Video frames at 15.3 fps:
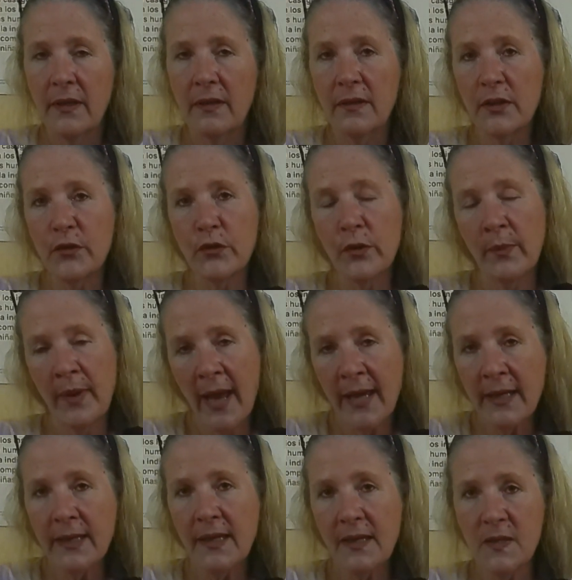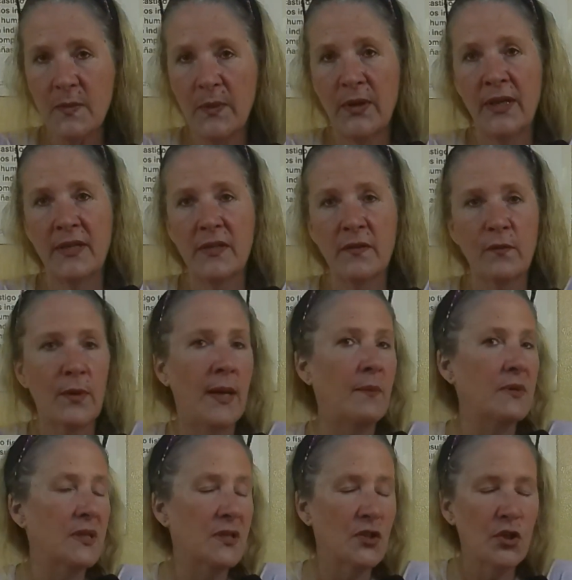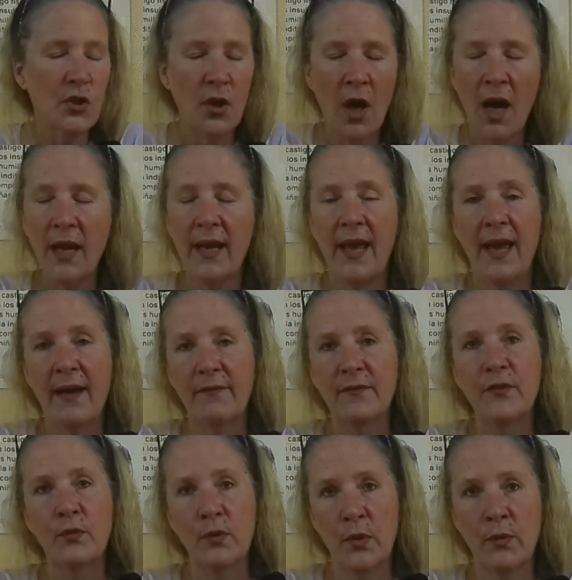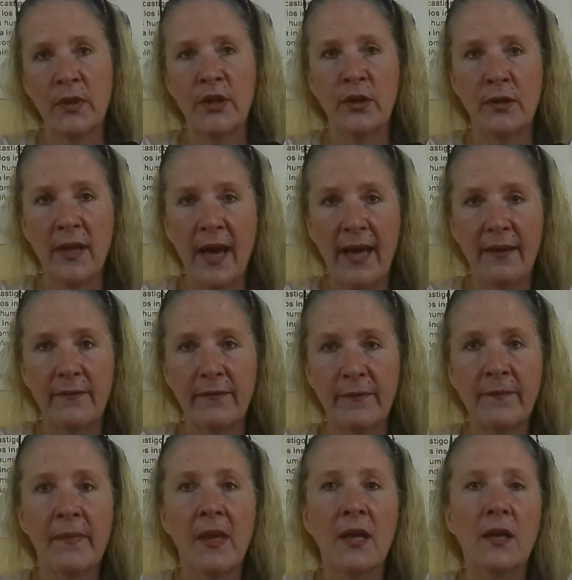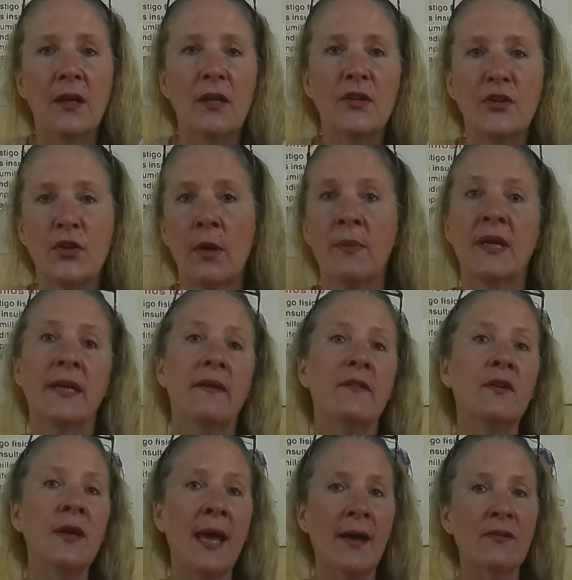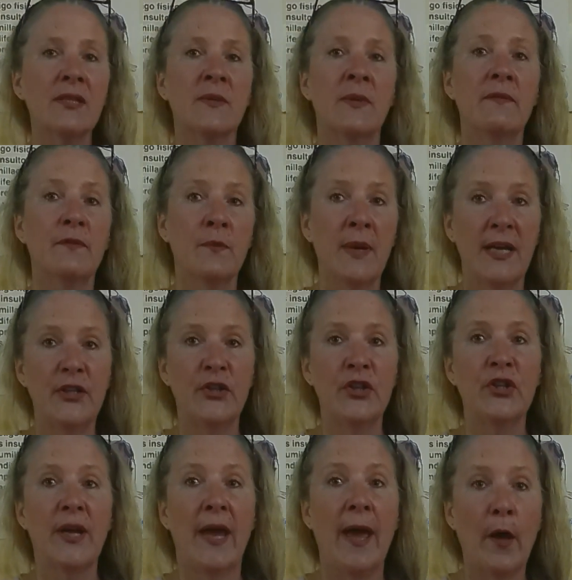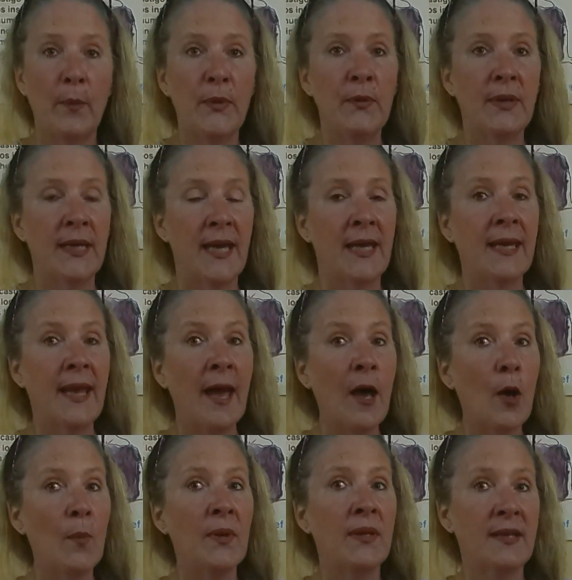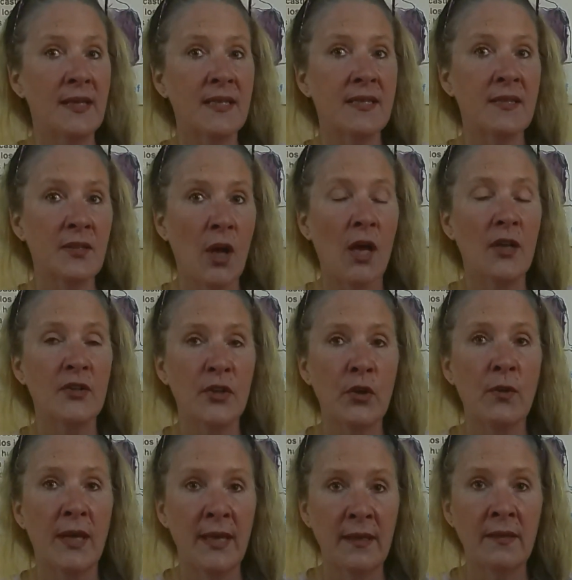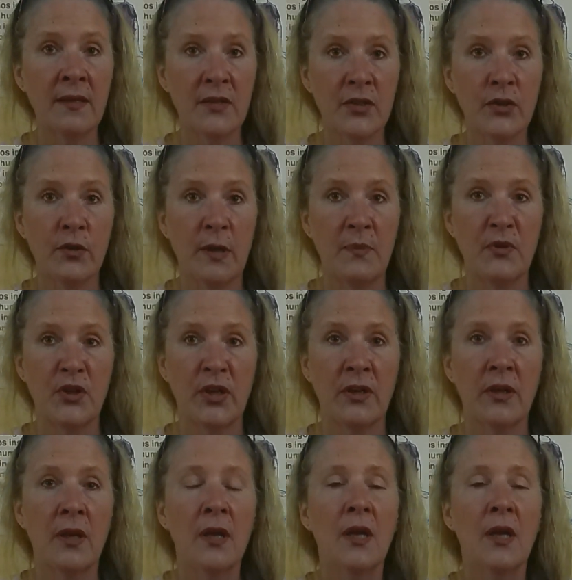The traumatic experience of rape does not have to ruin your life. So I'm going to give you now some information to help you in getting help, and this is also in the description.